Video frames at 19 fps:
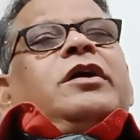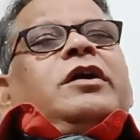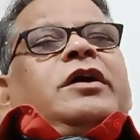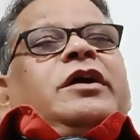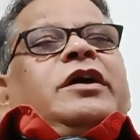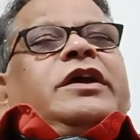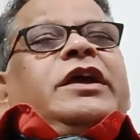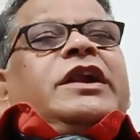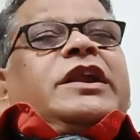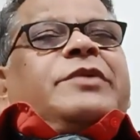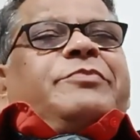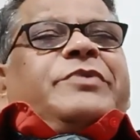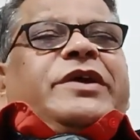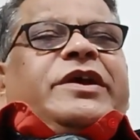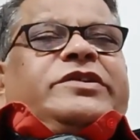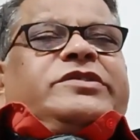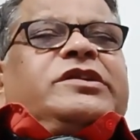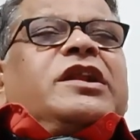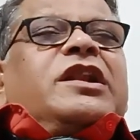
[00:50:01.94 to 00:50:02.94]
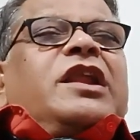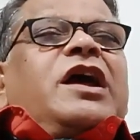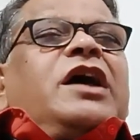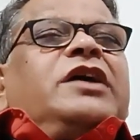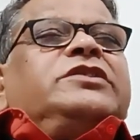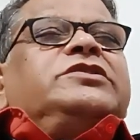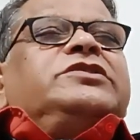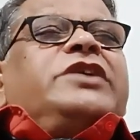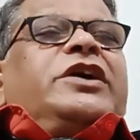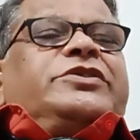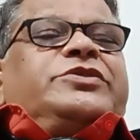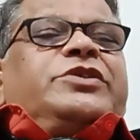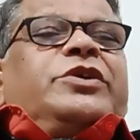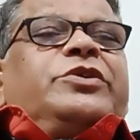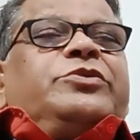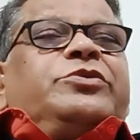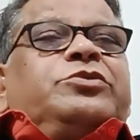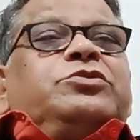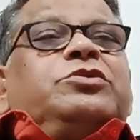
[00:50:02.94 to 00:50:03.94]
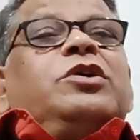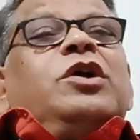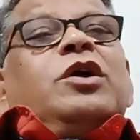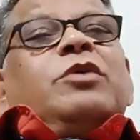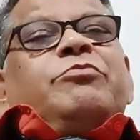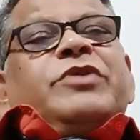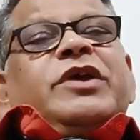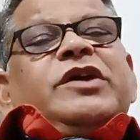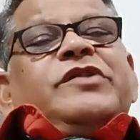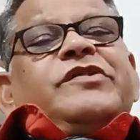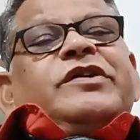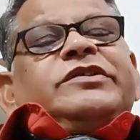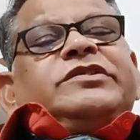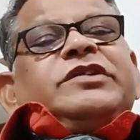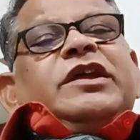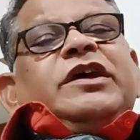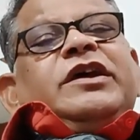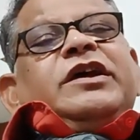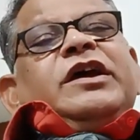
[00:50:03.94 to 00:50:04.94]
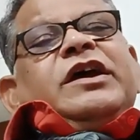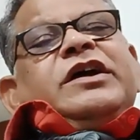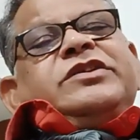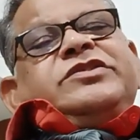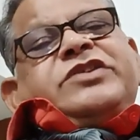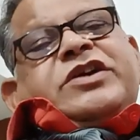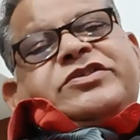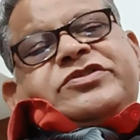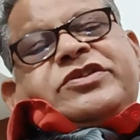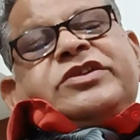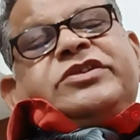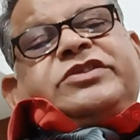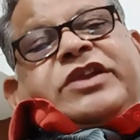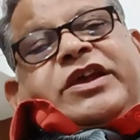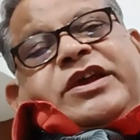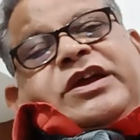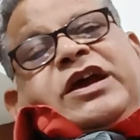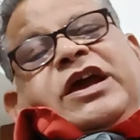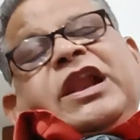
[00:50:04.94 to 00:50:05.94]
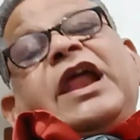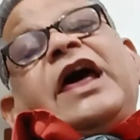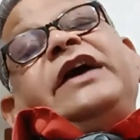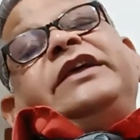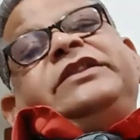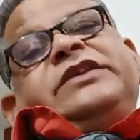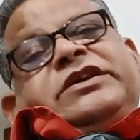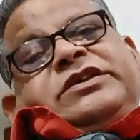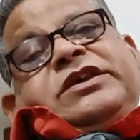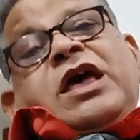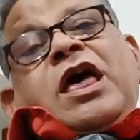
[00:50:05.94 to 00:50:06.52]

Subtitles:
interpretation clause section 2, previously section 3, like this.